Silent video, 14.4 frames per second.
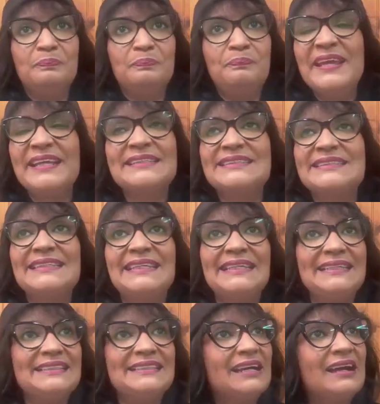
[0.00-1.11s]
pixie
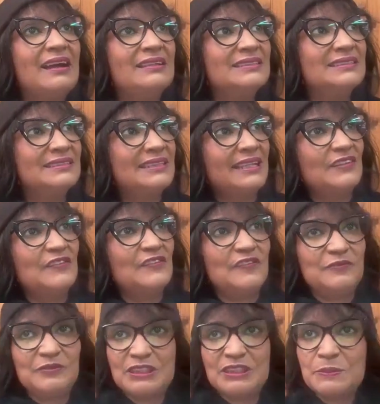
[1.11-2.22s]
dust and
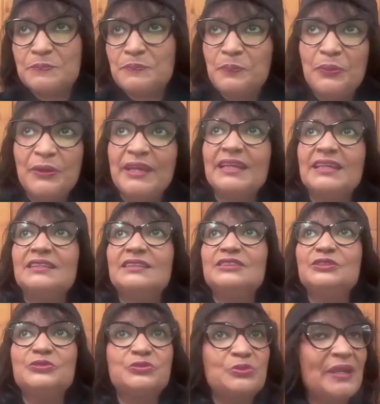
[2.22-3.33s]
sprinkled
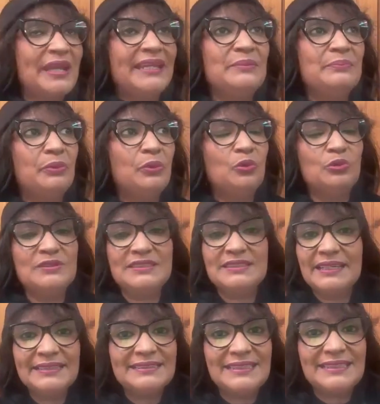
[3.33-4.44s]
rainbows,
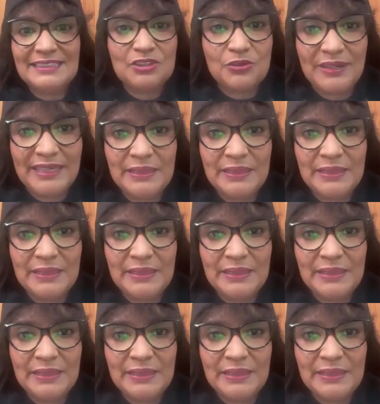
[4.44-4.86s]
that's great.